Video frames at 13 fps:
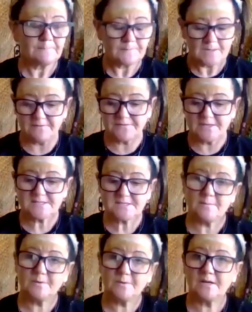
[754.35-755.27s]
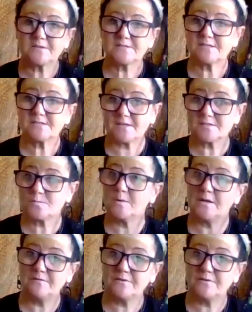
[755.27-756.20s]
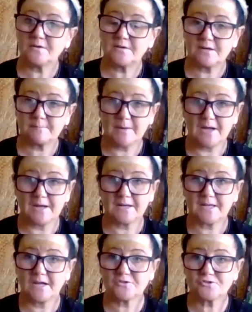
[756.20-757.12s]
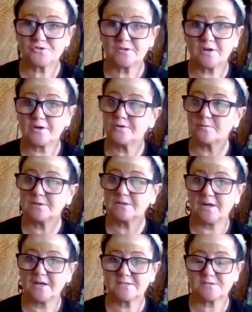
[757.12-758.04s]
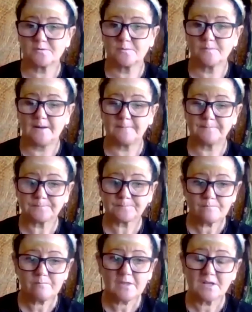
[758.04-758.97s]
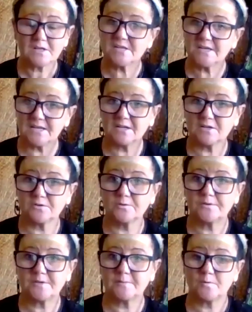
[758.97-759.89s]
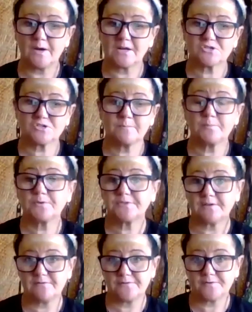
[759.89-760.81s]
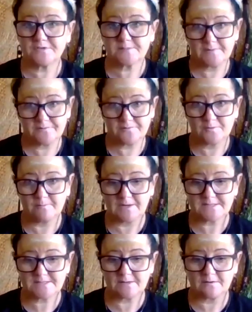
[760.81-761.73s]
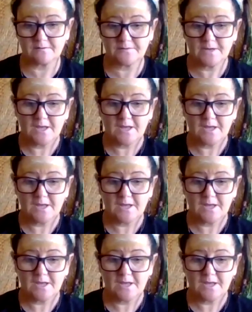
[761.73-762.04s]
If there's someone else that does weaving on a part of country, I normally like to um, to include them or actually put them first before myself.